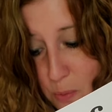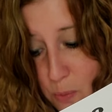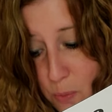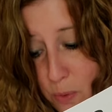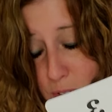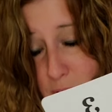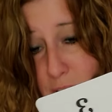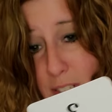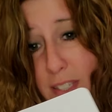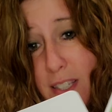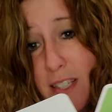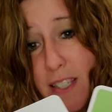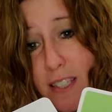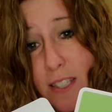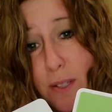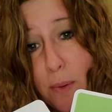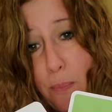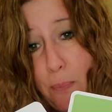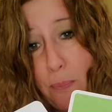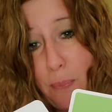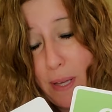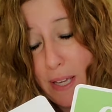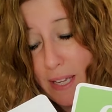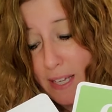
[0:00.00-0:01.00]
Well, this is a
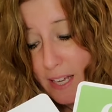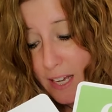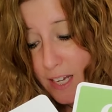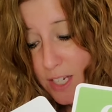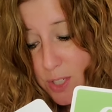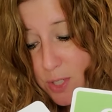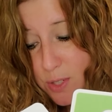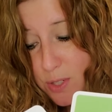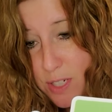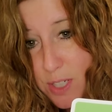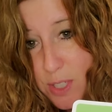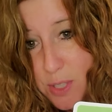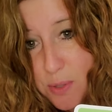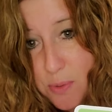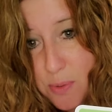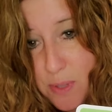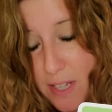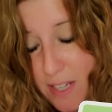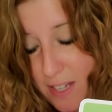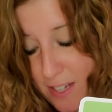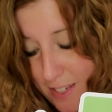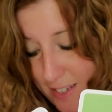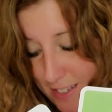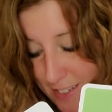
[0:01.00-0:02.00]
bit
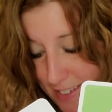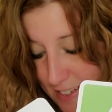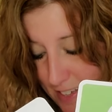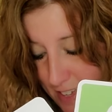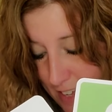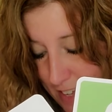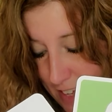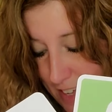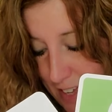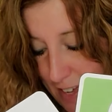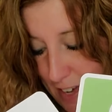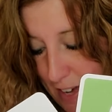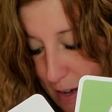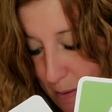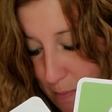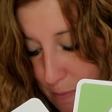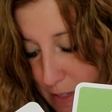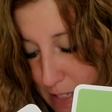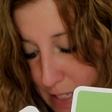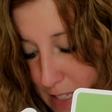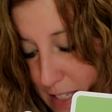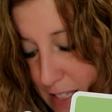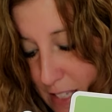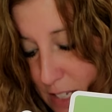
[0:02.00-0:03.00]
contradictory, huh? Um,
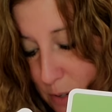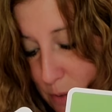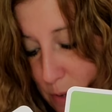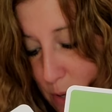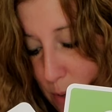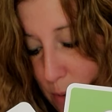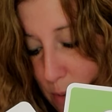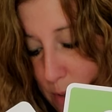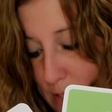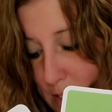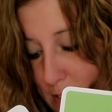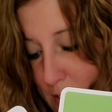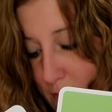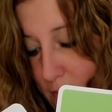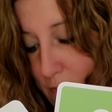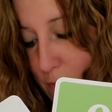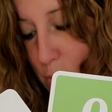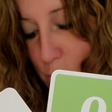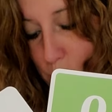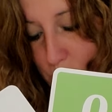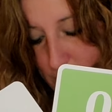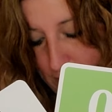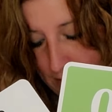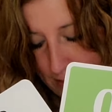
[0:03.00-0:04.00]
this zero is a
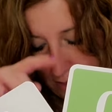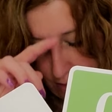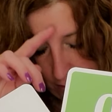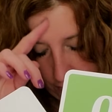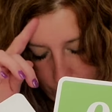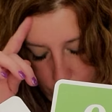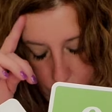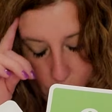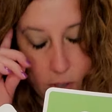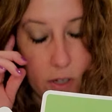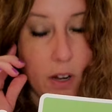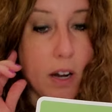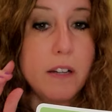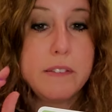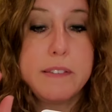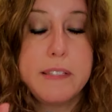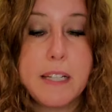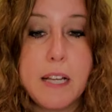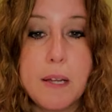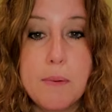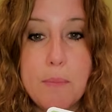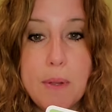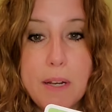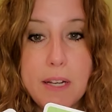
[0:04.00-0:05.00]
full, like the fool card,
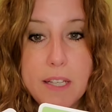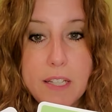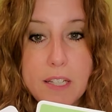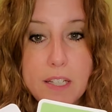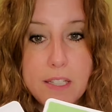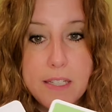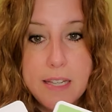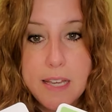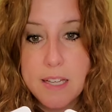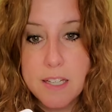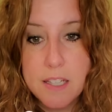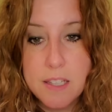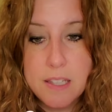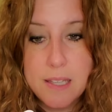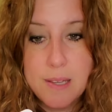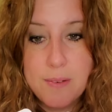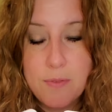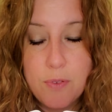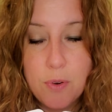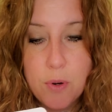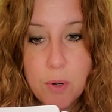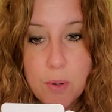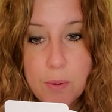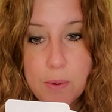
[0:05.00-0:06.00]
like I'm ready to take a
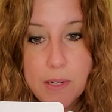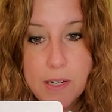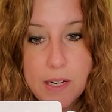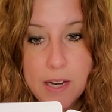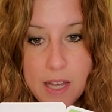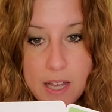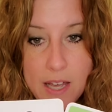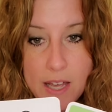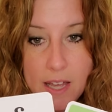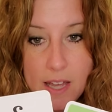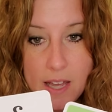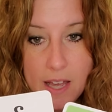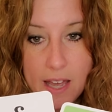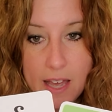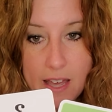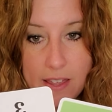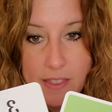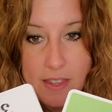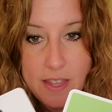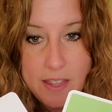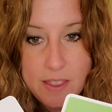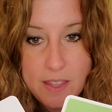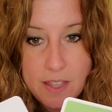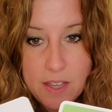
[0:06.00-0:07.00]
leap forward.
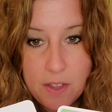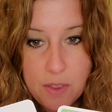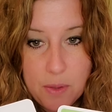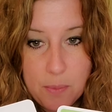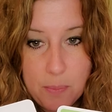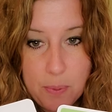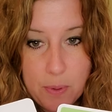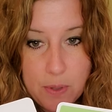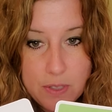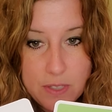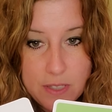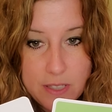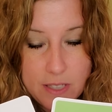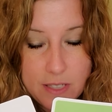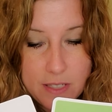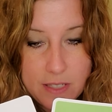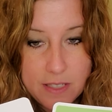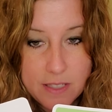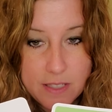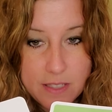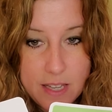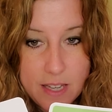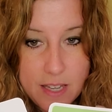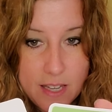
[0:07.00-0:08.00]
And then the other person
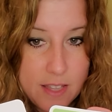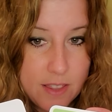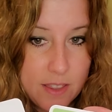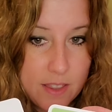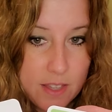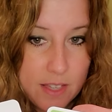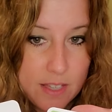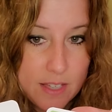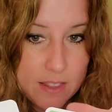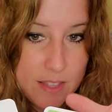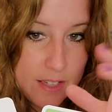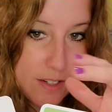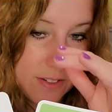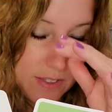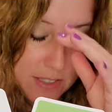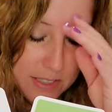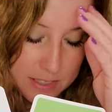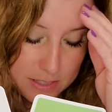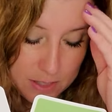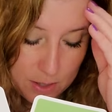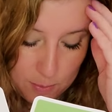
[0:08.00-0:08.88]
is saying like there is